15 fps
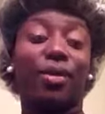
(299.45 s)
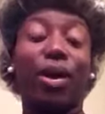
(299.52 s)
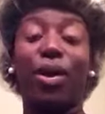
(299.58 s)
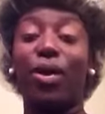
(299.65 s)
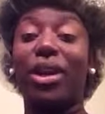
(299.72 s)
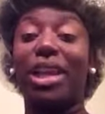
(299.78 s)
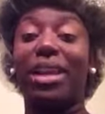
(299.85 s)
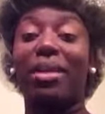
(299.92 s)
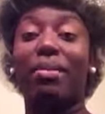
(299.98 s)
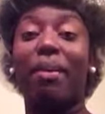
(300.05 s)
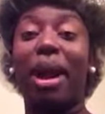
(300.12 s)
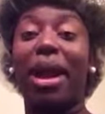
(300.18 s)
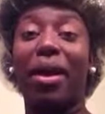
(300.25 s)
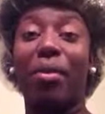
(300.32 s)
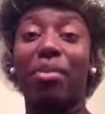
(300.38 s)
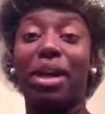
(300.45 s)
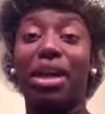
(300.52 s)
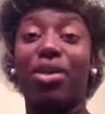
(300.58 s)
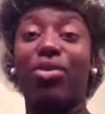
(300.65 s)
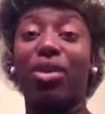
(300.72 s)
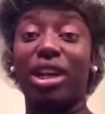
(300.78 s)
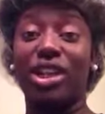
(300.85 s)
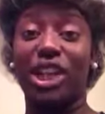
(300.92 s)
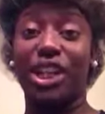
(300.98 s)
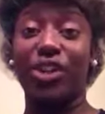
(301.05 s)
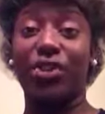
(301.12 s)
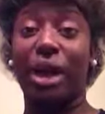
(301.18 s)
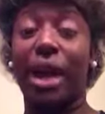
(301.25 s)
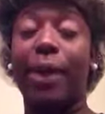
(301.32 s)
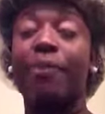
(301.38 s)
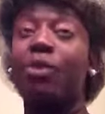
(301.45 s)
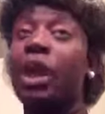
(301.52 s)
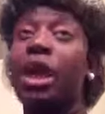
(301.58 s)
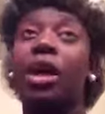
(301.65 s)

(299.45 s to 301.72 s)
role in my hair being crunchy and dry.